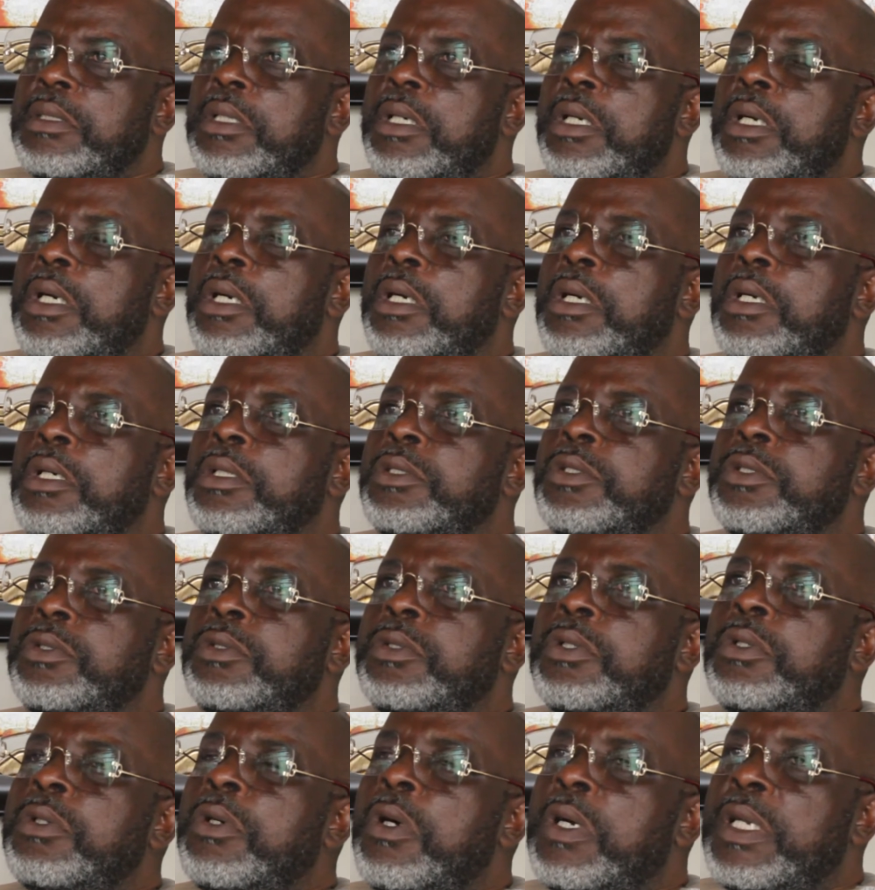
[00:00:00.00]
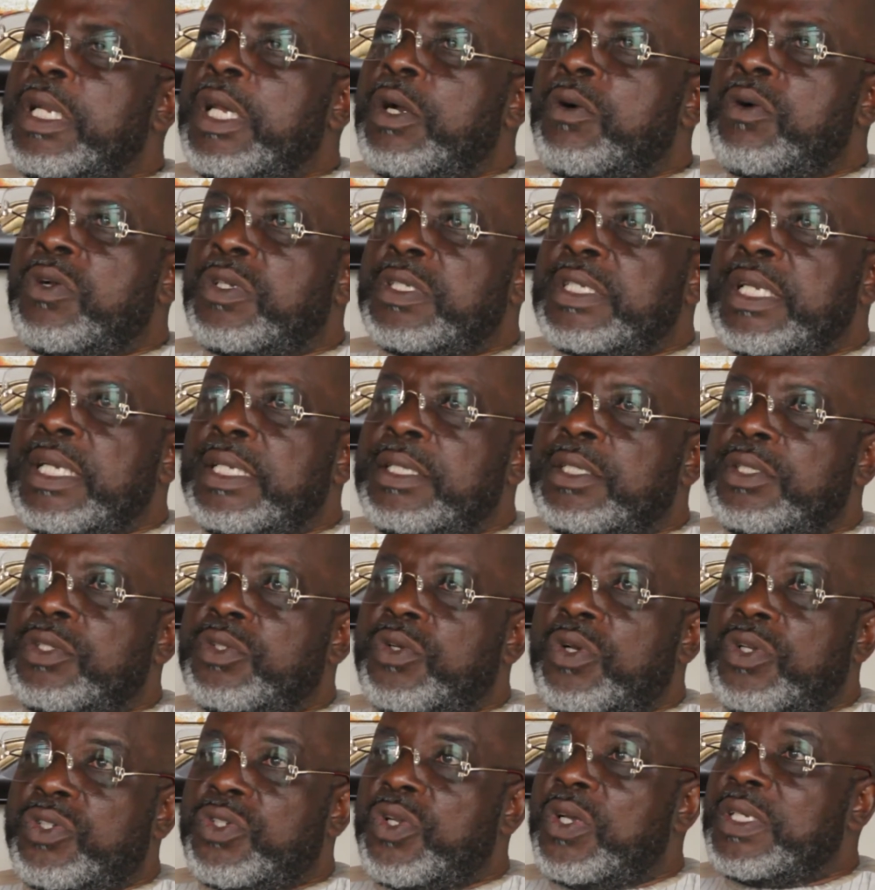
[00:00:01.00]
or you go on a consult,
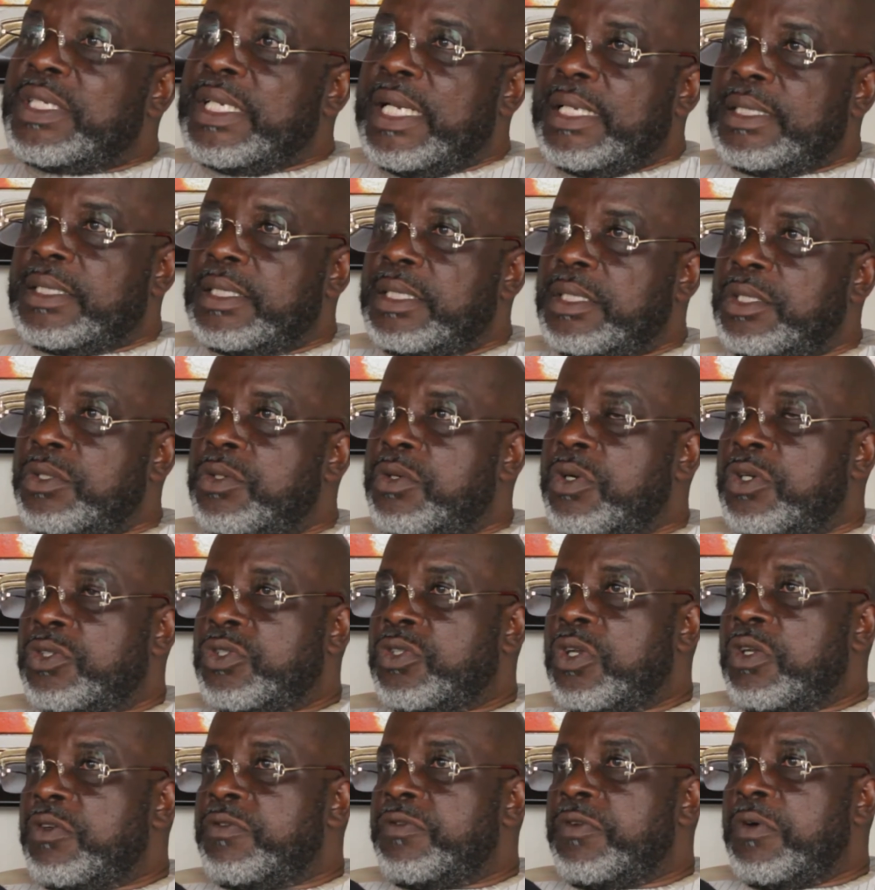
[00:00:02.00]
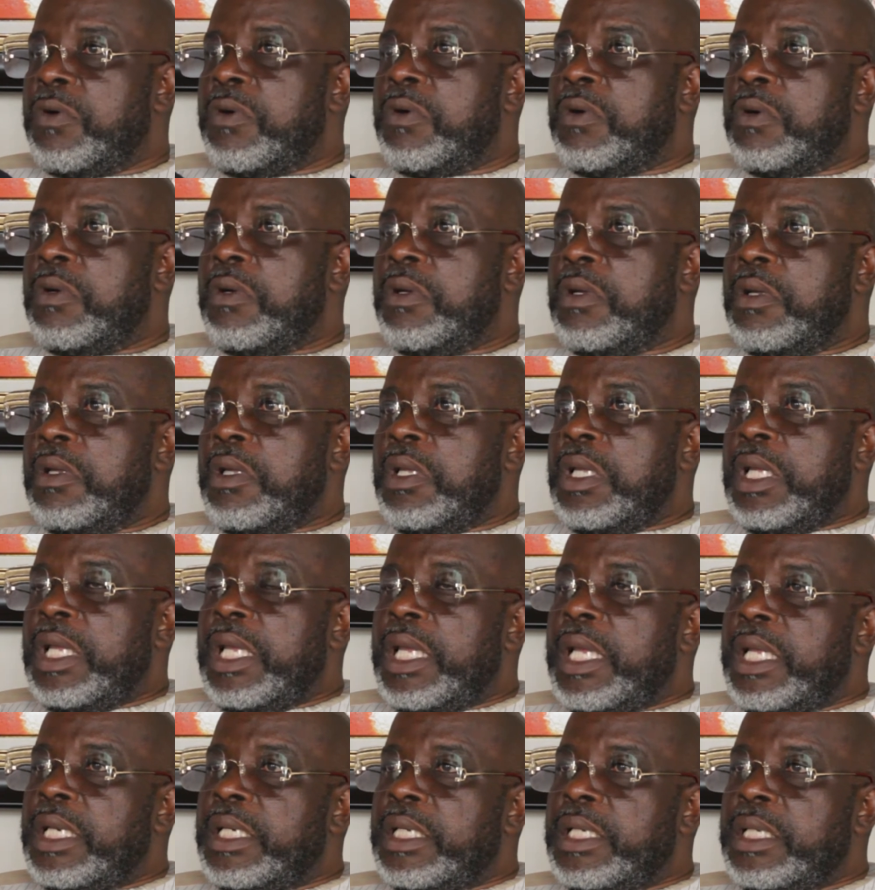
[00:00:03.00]
consultancy, you consult for
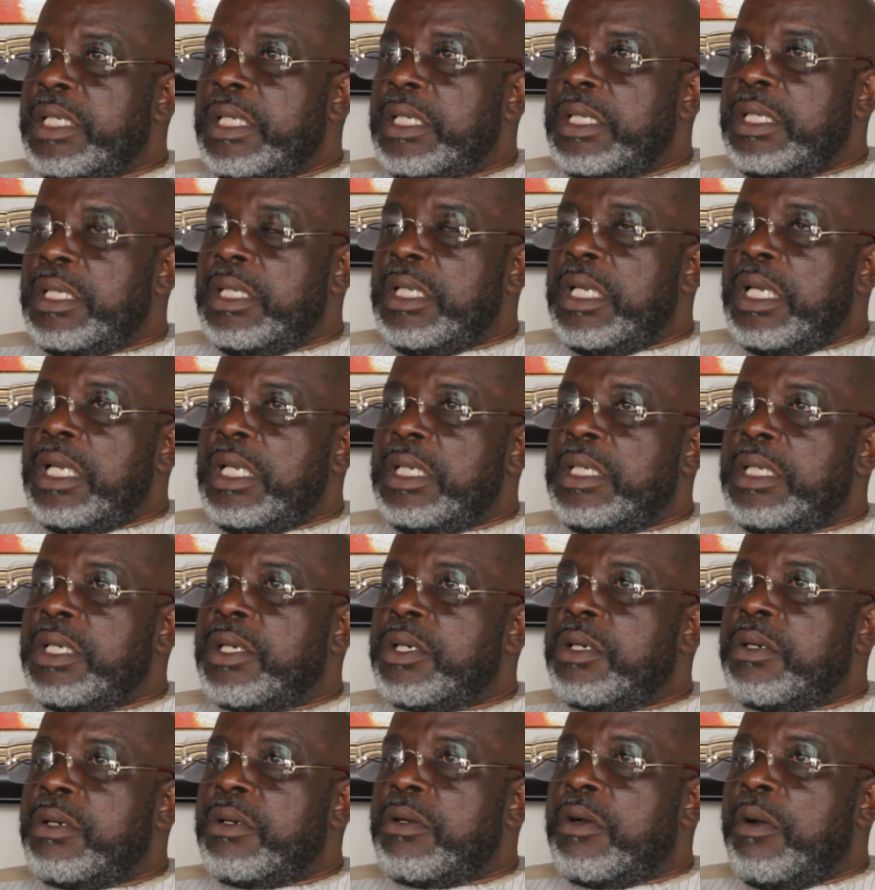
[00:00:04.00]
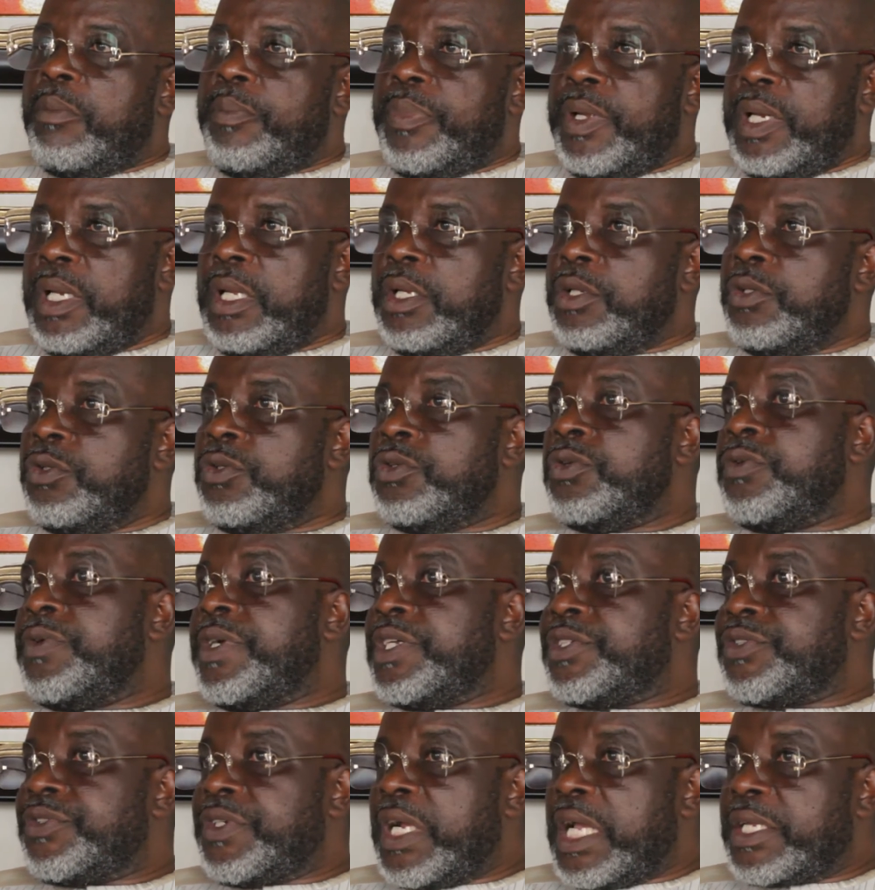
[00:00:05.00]
any any company, you do
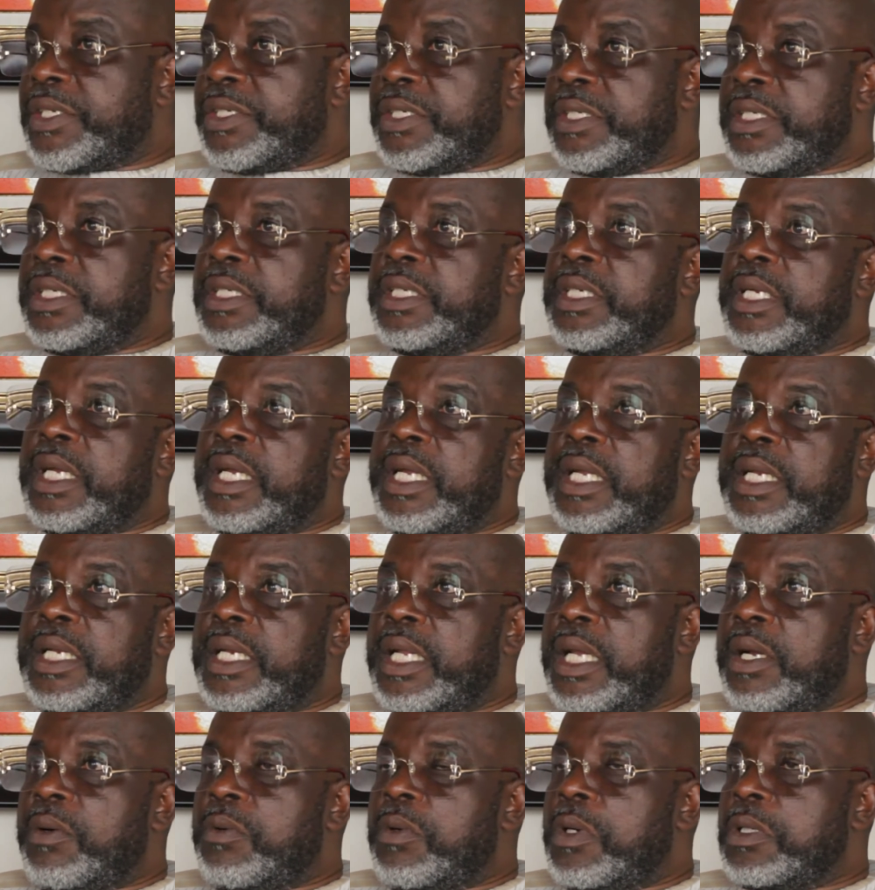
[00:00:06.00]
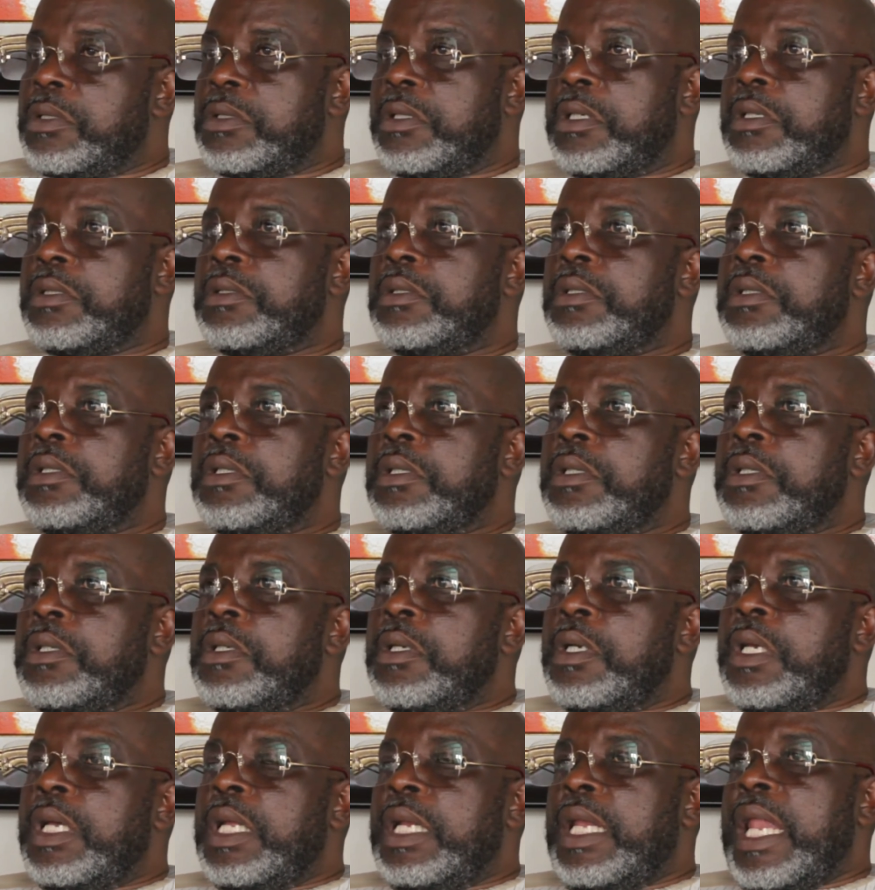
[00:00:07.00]
restructuring here and then whatnot.
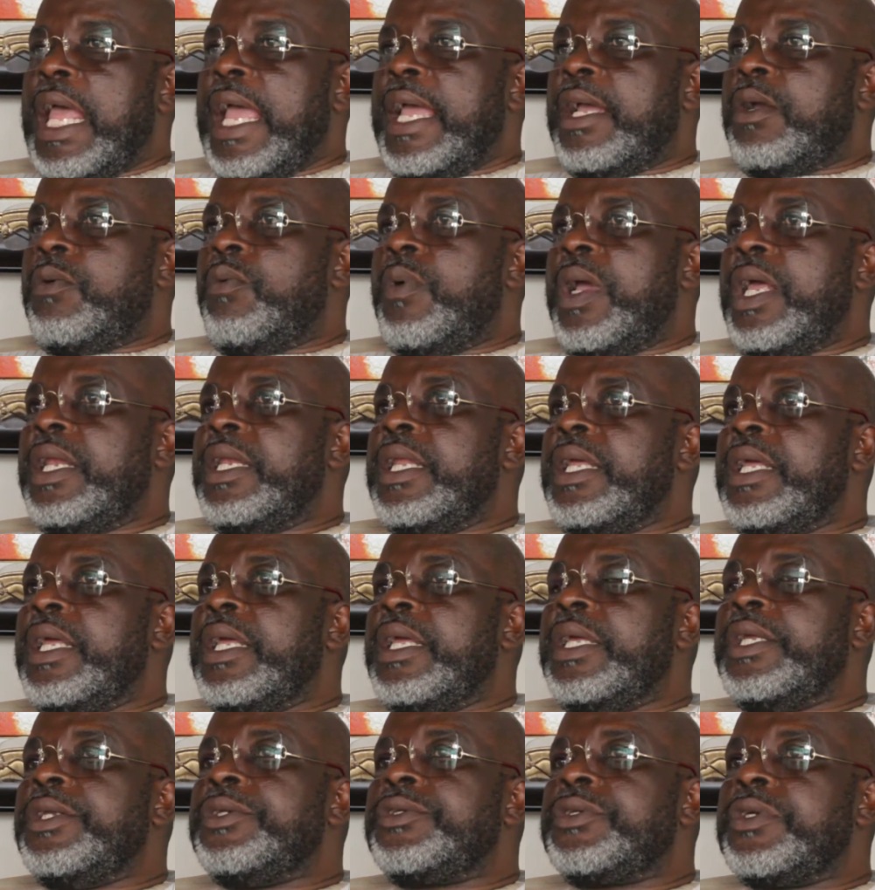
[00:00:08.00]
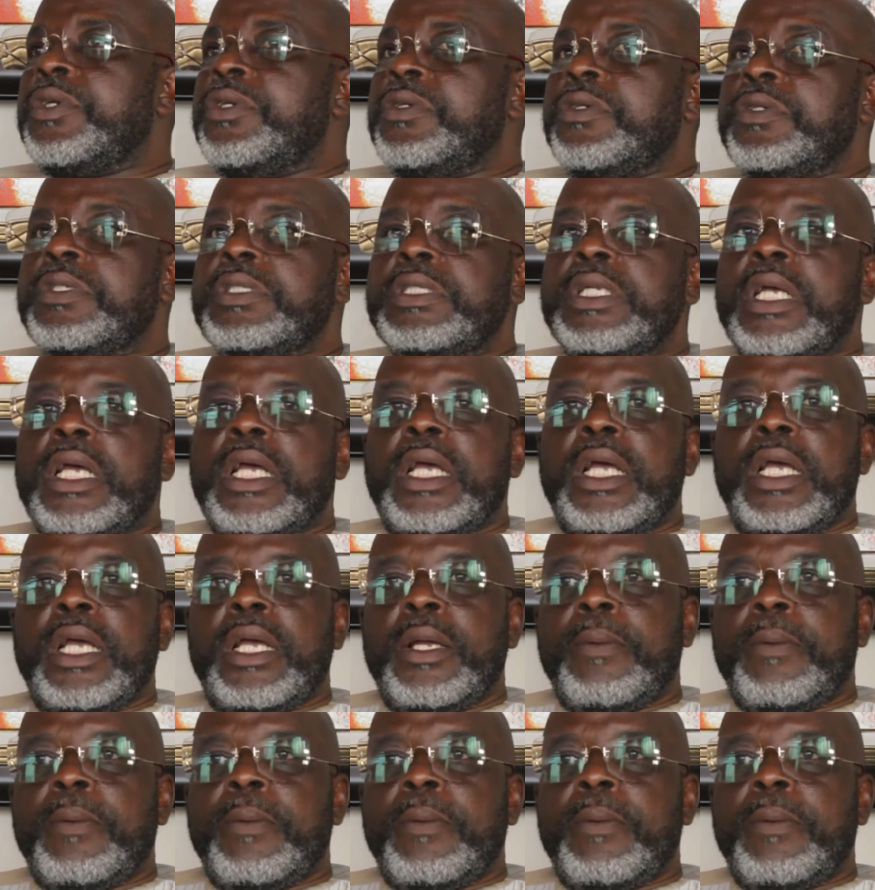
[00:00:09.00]
Like when they introduced the